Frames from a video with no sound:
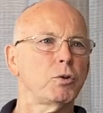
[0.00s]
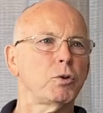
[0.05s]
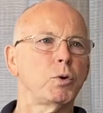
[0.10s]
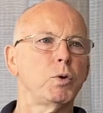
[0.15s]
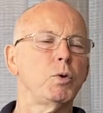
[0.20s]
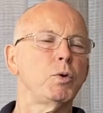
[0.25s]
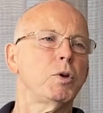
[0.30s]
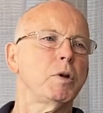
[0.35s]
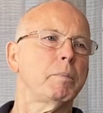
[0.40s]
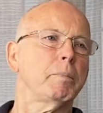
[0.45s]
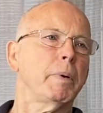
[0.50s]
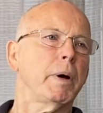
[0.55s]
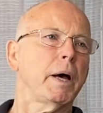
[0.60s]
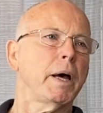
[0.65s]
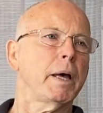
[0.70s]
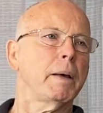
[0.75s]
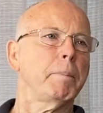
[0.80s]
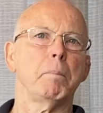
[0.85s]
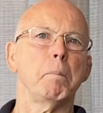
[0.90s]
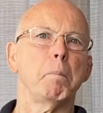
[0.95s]
So you can
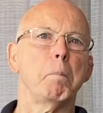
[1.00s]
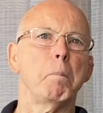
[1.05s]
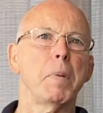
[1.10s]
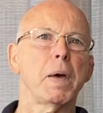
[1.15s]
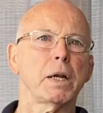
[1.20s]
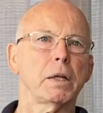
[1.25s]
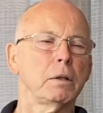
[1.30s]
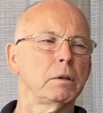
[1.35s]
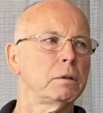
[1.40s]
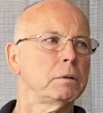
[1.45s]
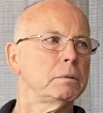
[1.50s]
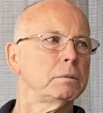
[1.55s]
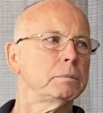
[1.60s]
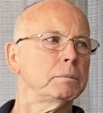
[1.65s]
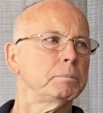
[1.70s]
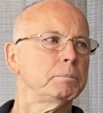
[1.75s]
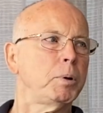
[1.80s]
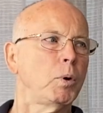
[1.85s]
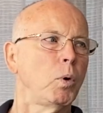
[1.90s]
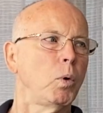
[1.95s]
buy metal
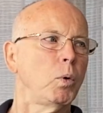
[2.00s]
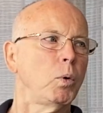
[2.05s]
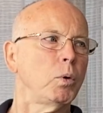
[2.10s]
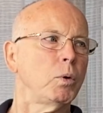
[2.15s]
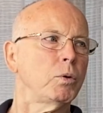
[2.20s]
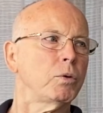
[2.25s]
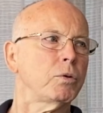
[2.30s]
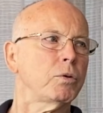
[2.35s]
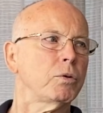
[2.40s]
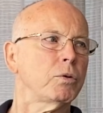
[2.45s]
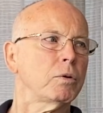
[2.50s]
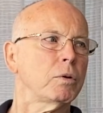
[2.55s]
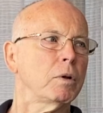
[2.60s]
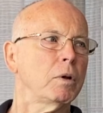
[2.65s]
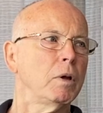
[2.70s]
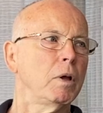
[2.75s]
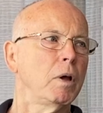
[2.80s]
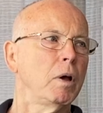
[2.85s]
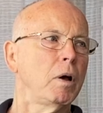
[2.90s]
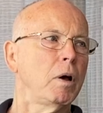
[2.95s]
coals
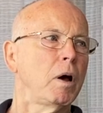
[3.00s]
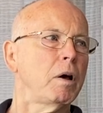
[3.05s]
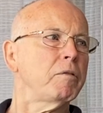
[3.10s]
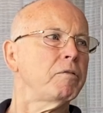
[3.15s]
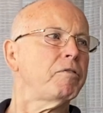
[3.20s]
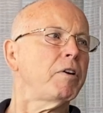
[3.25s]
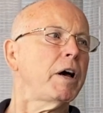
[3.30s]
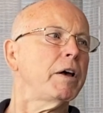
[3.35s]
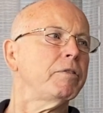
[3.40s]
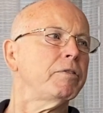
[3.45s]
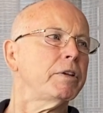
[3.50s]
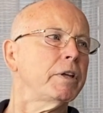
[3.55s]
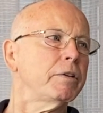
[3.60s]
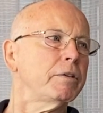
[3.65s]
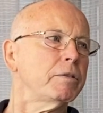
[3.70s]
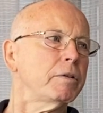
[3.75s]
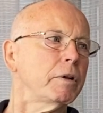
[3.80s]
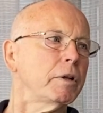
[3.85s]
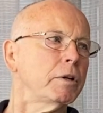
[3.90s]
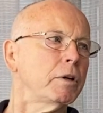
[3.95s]
on 5
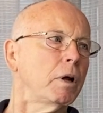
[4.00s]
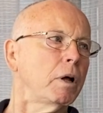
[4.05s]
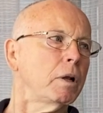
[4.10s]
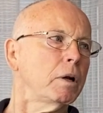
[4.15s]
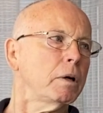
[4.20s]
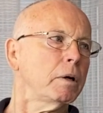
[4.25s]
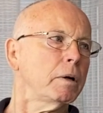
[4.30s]
cents on a dollar.